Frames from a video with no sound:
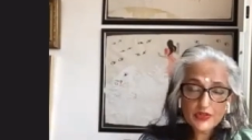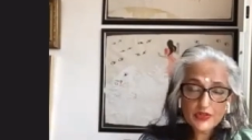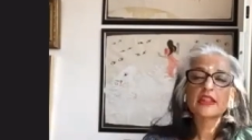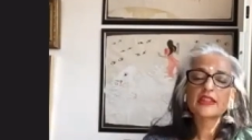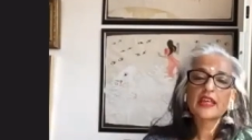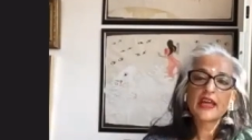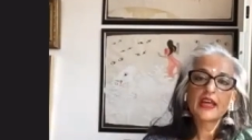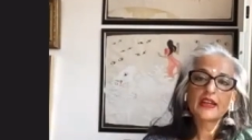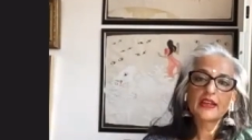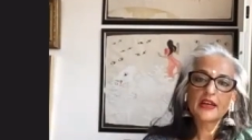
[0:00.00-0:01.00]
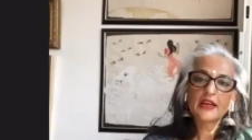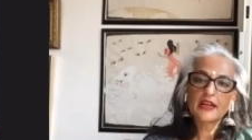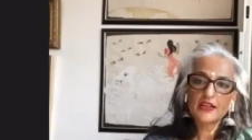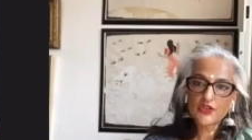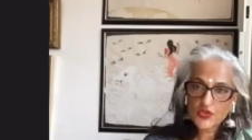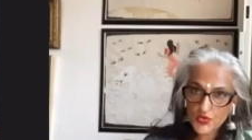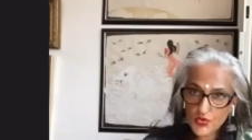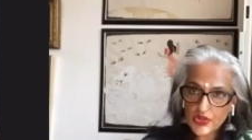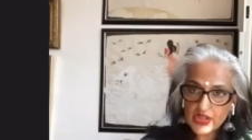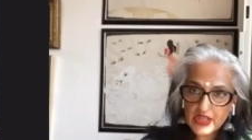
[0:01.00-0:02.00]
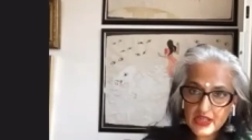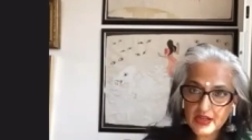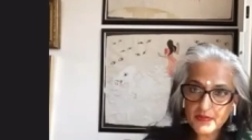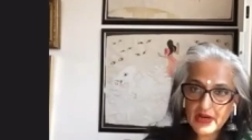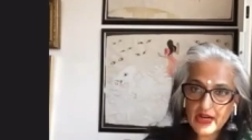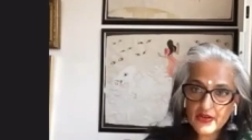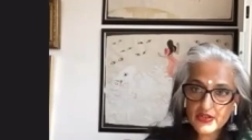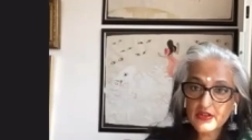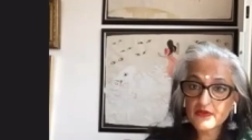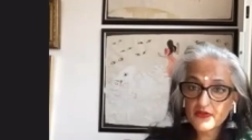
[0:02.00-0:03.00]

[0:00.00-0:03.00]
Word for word: then do think about it very, very carefully.